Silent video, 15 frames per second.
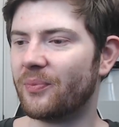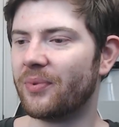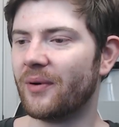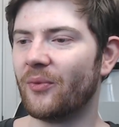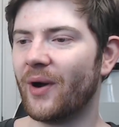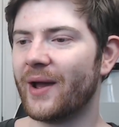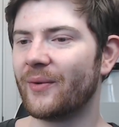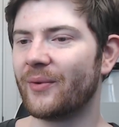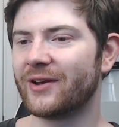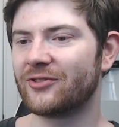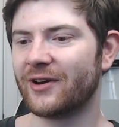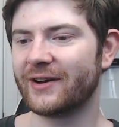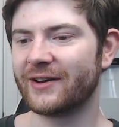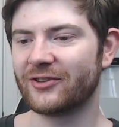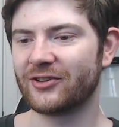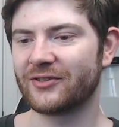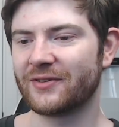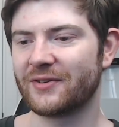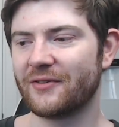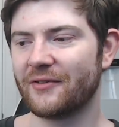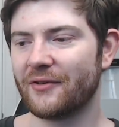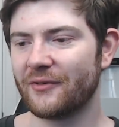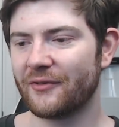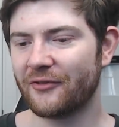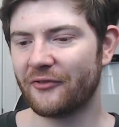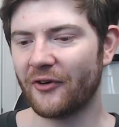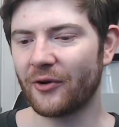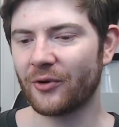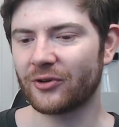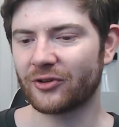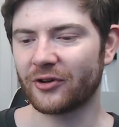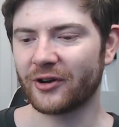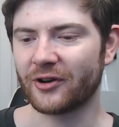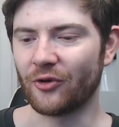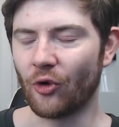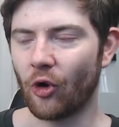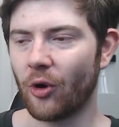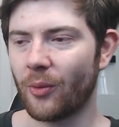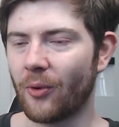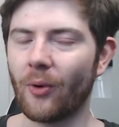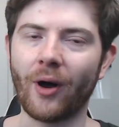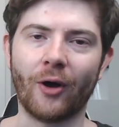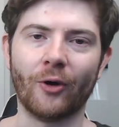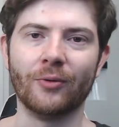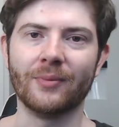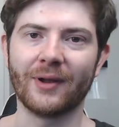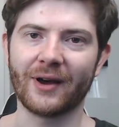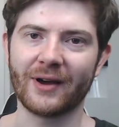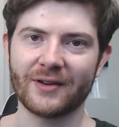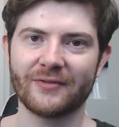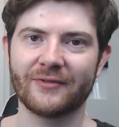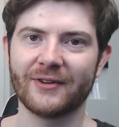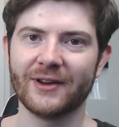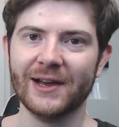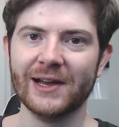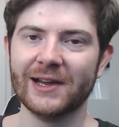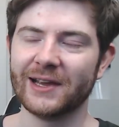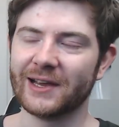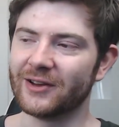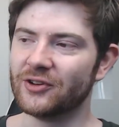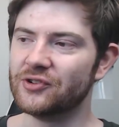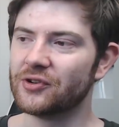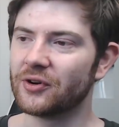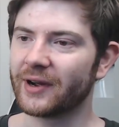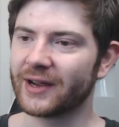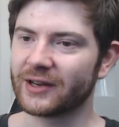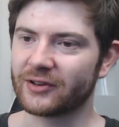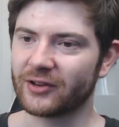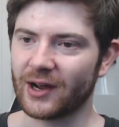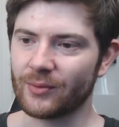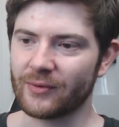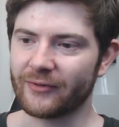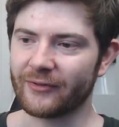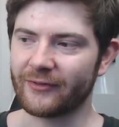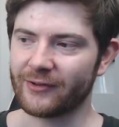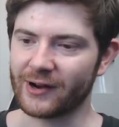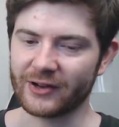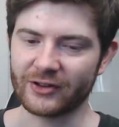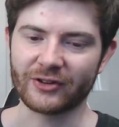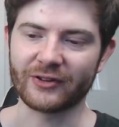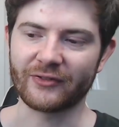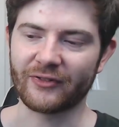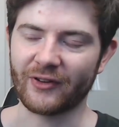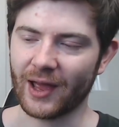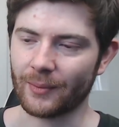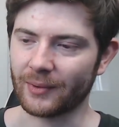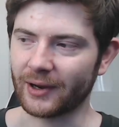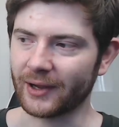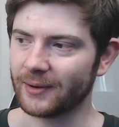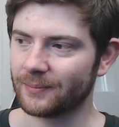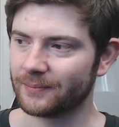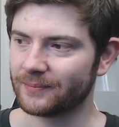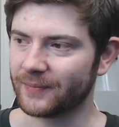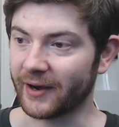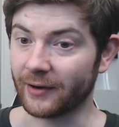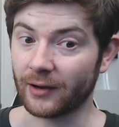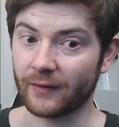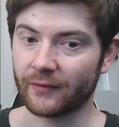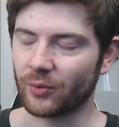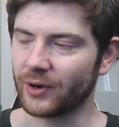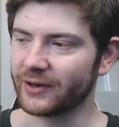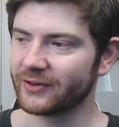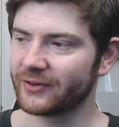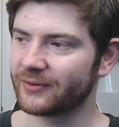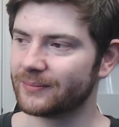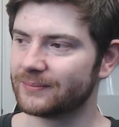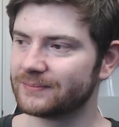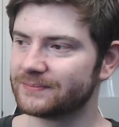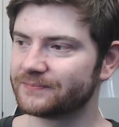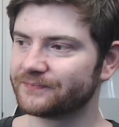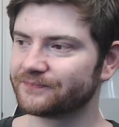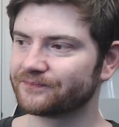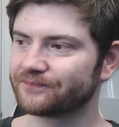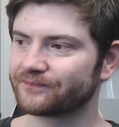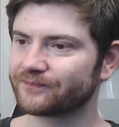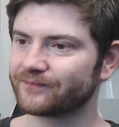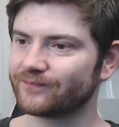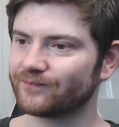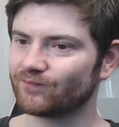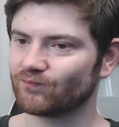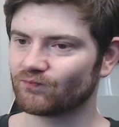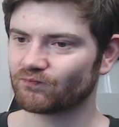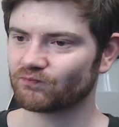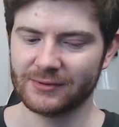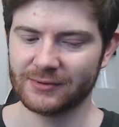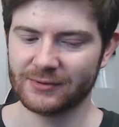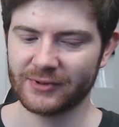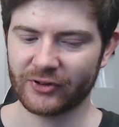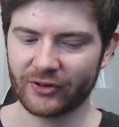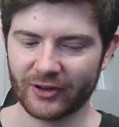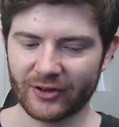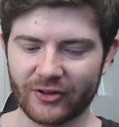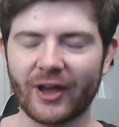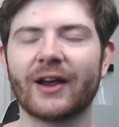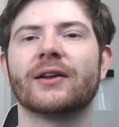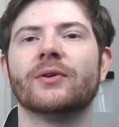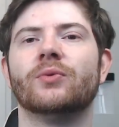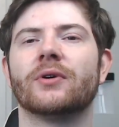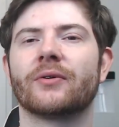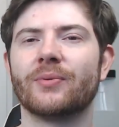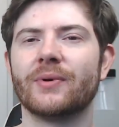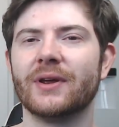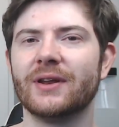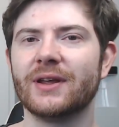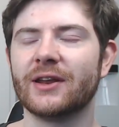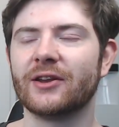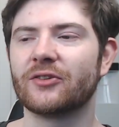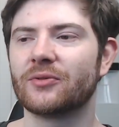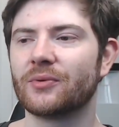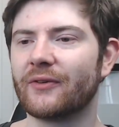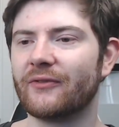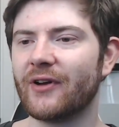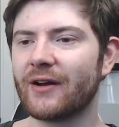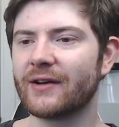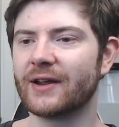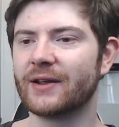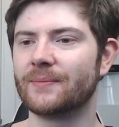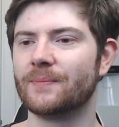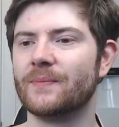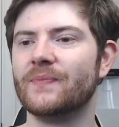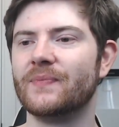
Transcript: but where we're trying to just focus on a normal home life, enjoying time with friends and family and loved ones. This is exactly what we need. It's a very